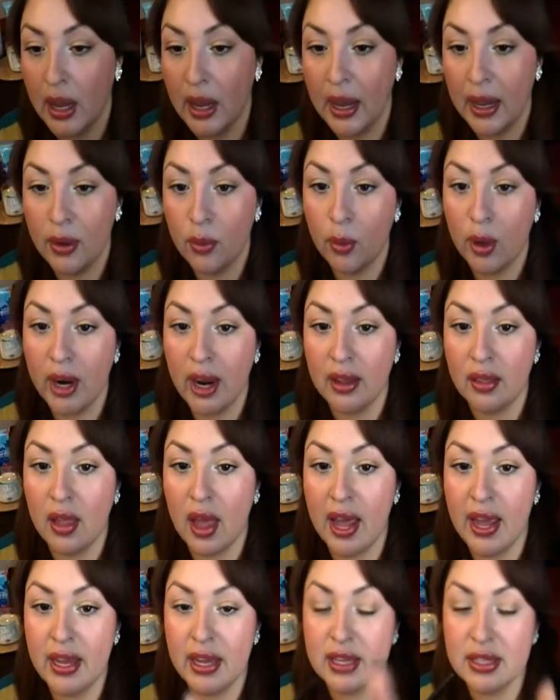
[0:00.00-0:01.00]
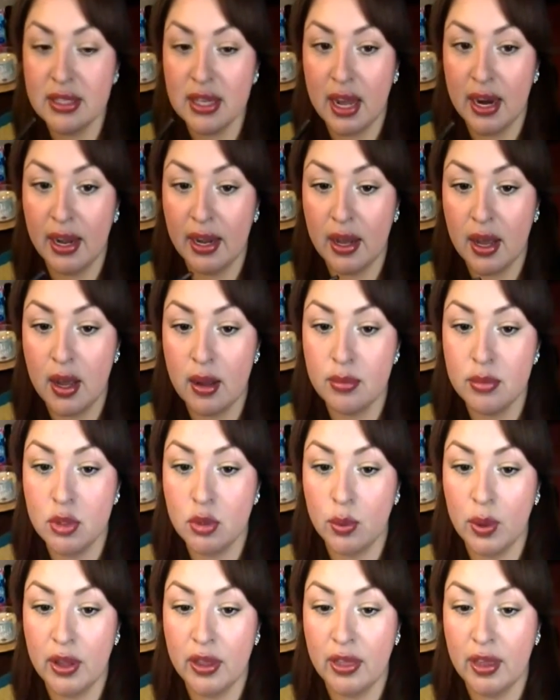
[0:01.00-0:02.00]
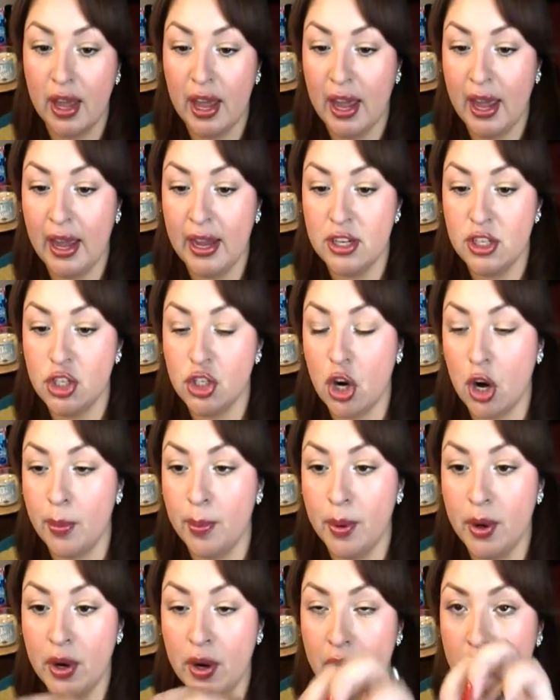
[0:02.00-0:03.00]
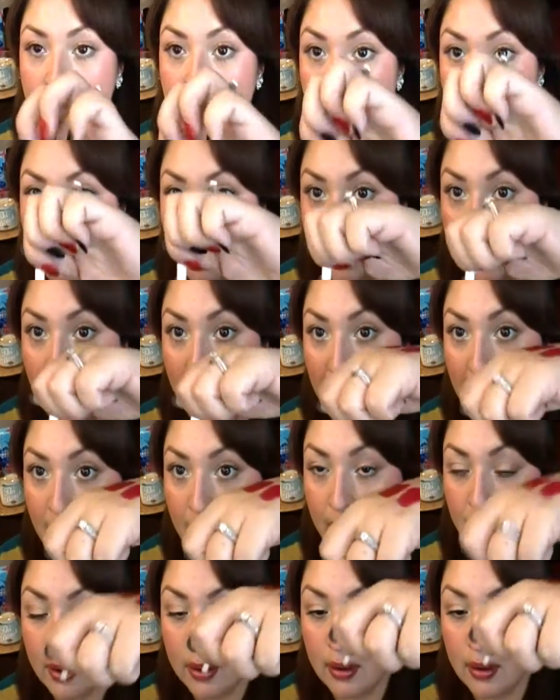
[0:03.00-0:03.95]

And what I like is that it comes with a sharpener in the back.